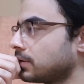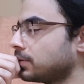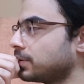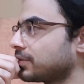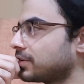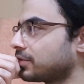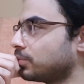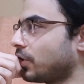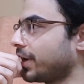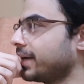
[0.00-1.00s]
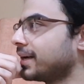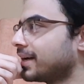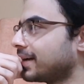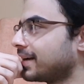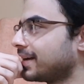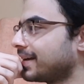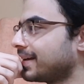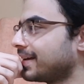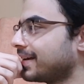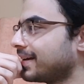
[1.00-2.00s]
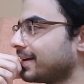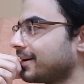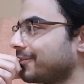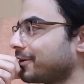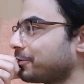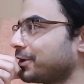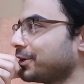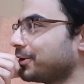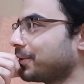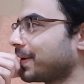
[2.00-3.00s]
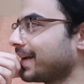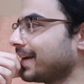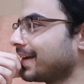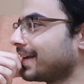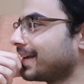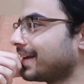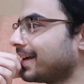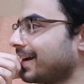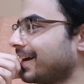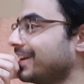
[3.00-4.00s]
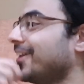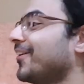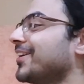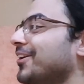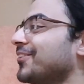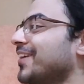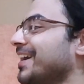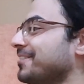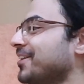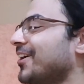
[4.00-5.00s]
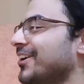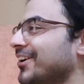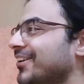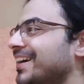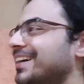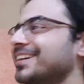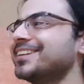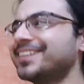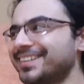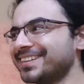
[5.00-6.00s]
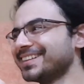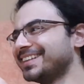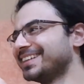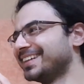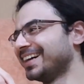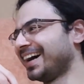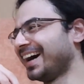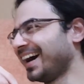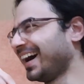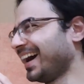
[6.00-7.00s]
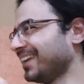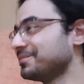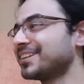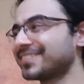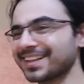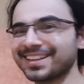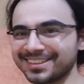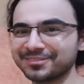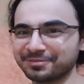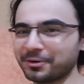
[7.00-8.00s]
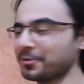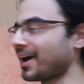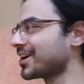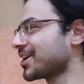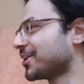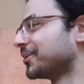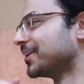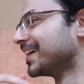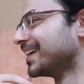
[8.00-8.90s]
Who is this boy? What were you doing? No, don't worry, I'm not into girls. But still, who are you?